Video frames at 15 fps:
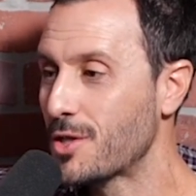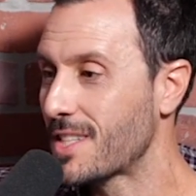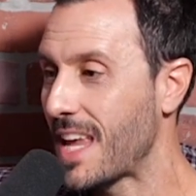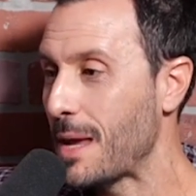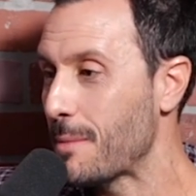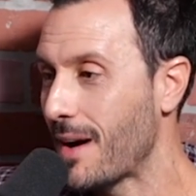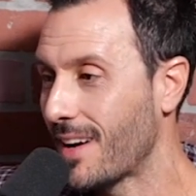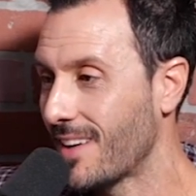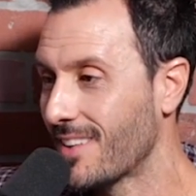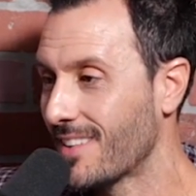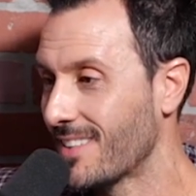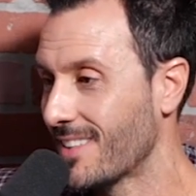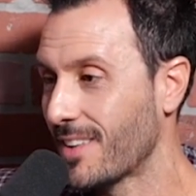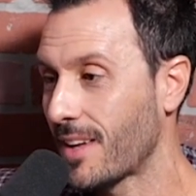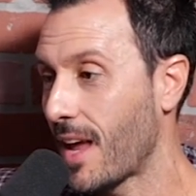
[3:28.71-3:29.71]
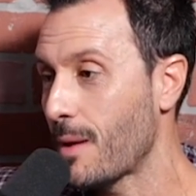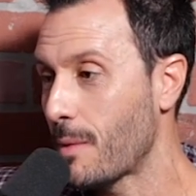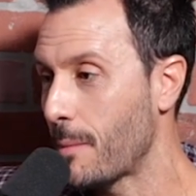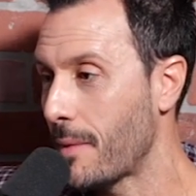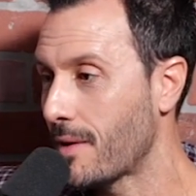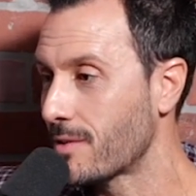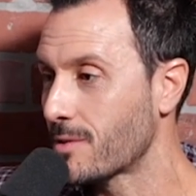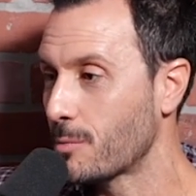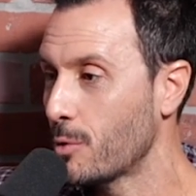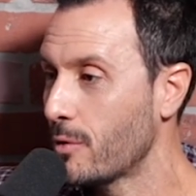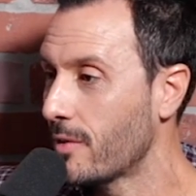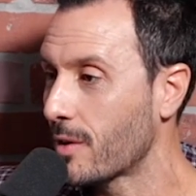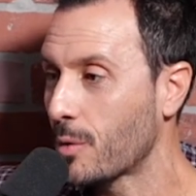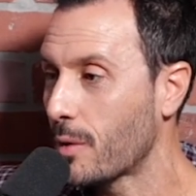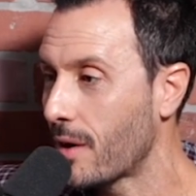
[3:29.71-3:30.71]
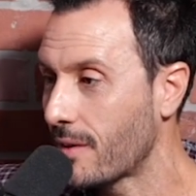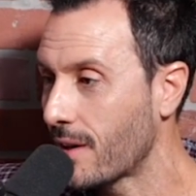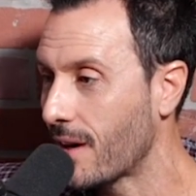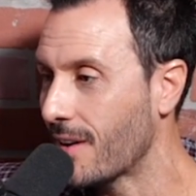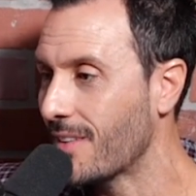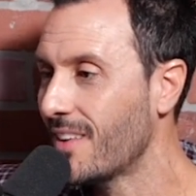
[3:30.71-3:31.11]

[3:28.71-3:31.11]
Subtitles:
came out here and like, hey, my parents are moving or whatever, you know.